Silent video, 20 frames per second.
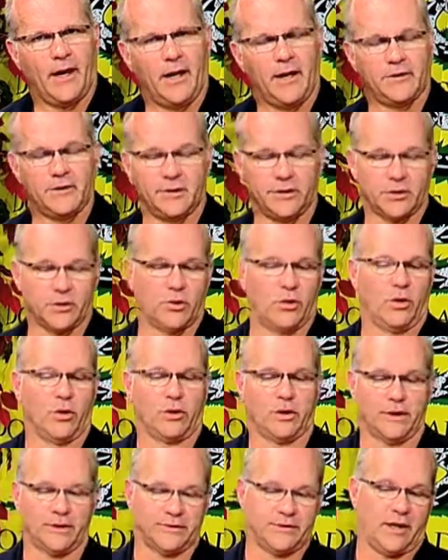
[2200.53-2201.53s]
And then the
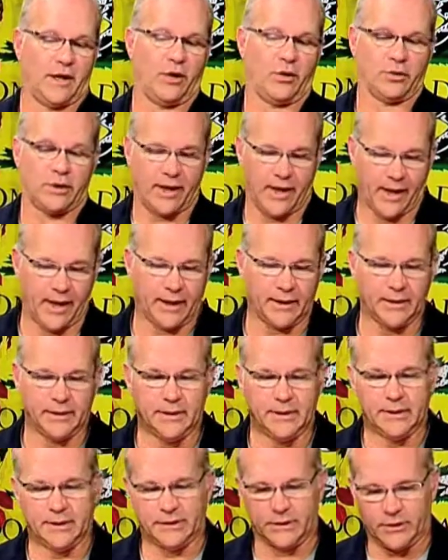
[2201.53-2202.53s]
court can say, okay,
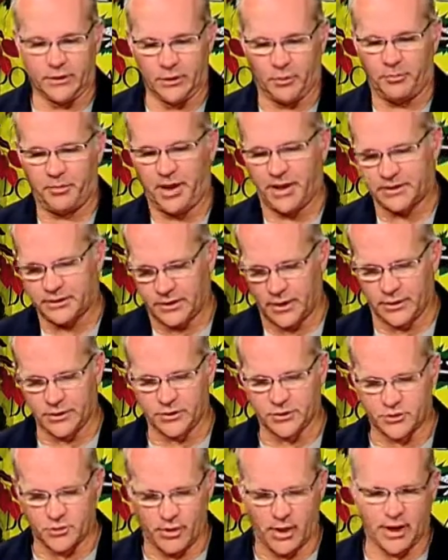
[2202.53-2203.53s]
you know, based on
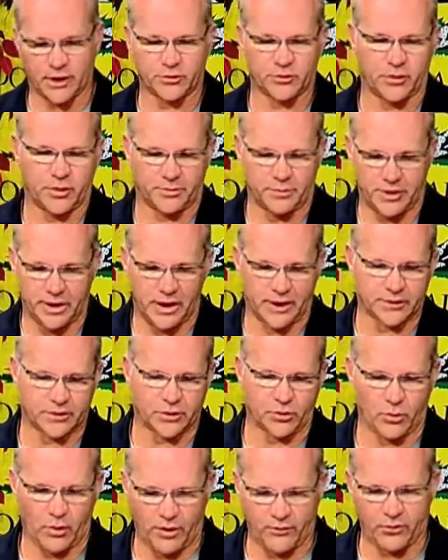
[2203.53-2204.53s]
the transcript, yes,
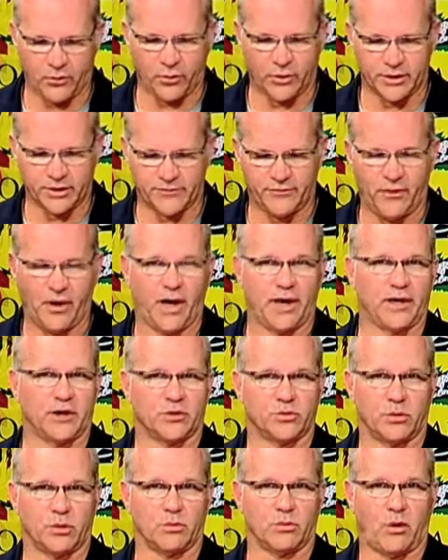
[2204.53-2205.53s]
the referee's
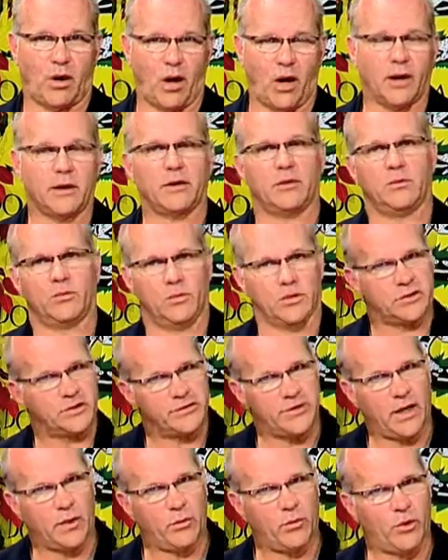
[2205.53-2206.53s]
findings were wrong,
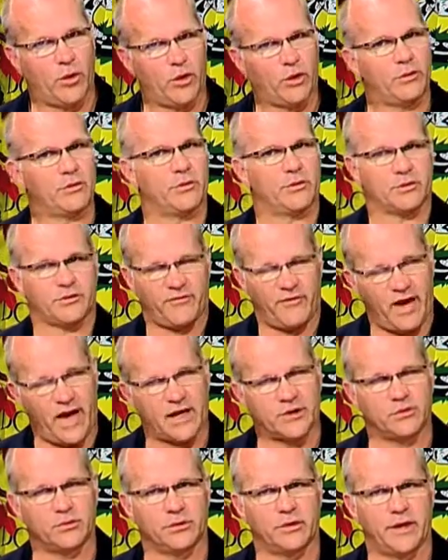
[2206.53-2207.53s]
which they were. There's
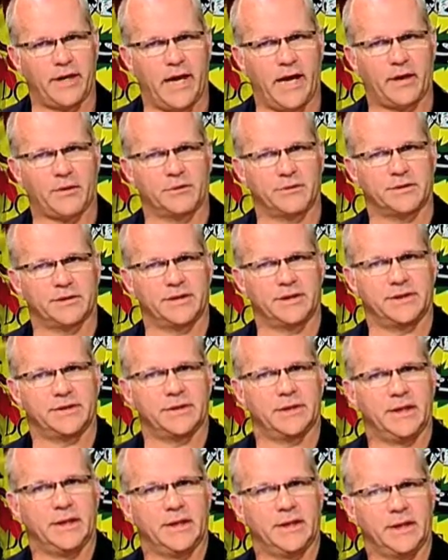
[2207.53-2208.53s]
factual
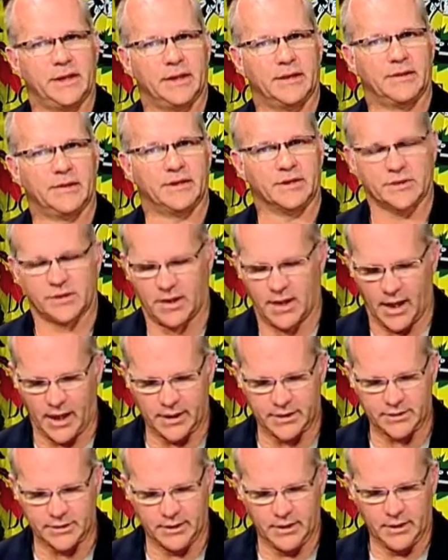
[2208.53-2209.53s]
inaccuracies in this
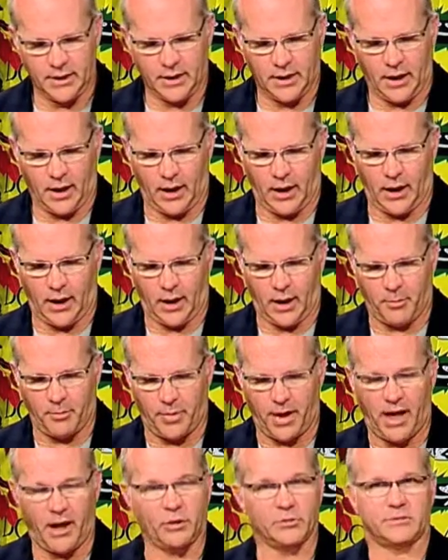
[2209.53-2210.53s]
case uh,
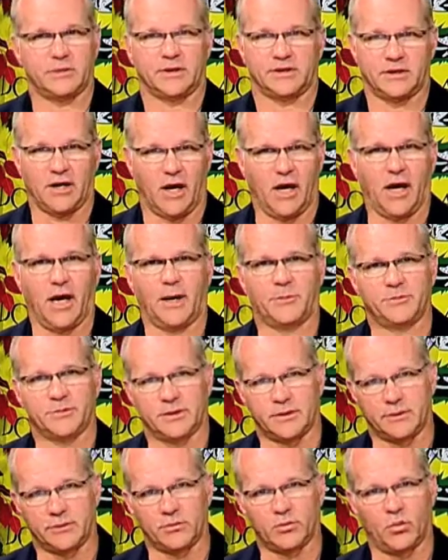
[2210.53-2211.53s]
about the times
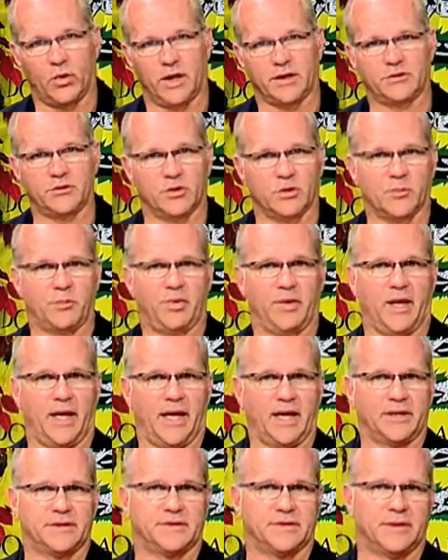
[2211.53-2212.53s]
and what took
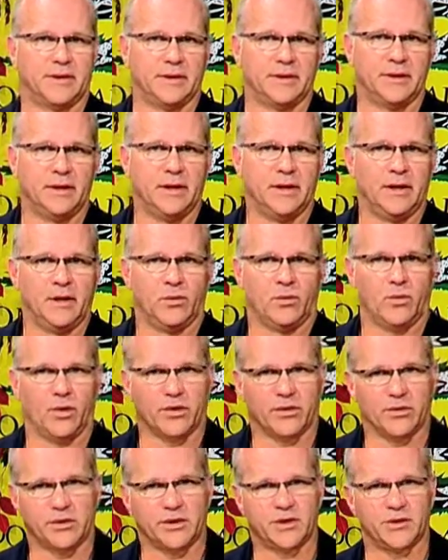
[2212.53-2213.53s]
place and
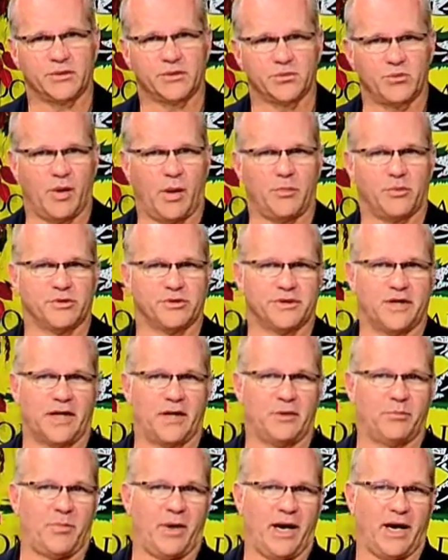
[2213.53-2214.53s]
whether she was
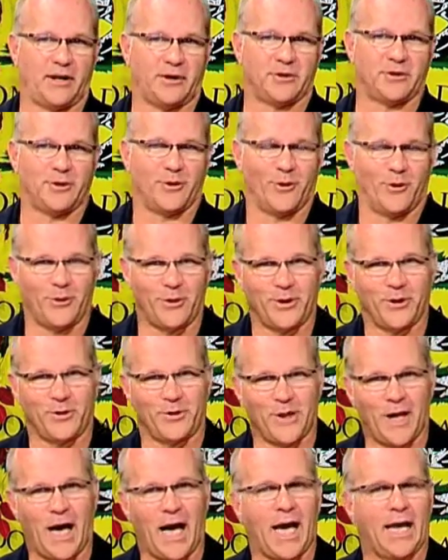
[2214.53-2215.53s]
represented by an attorney
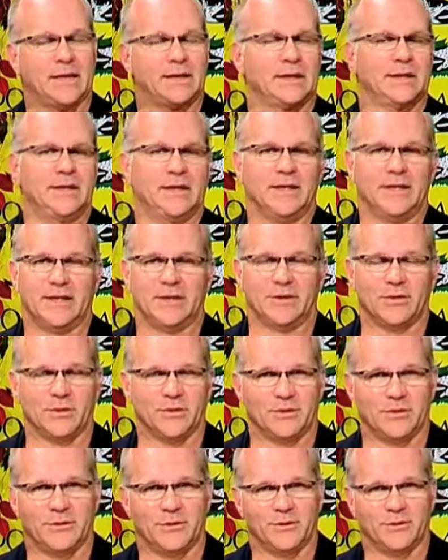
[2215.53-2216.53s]
or not.
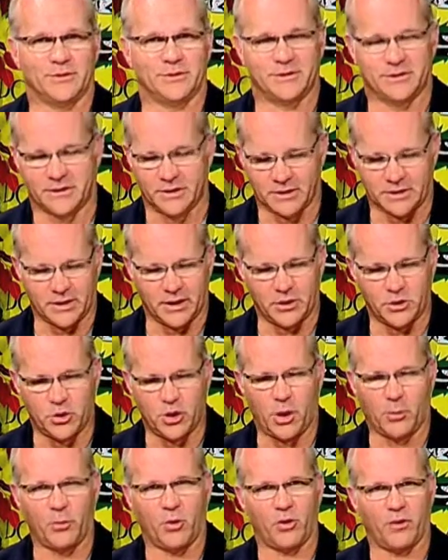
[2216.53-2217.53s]
There, there's just a
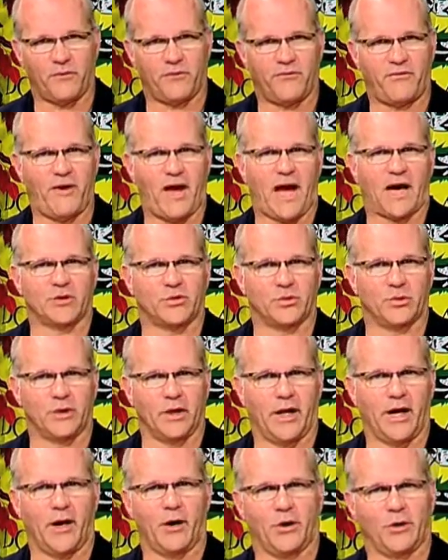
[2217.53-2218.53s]
number of
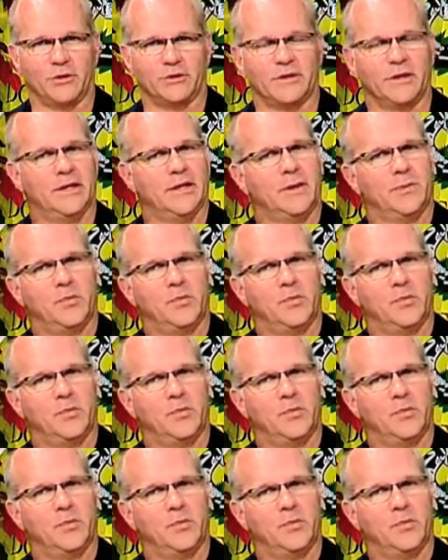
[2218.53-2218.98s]
factual errors.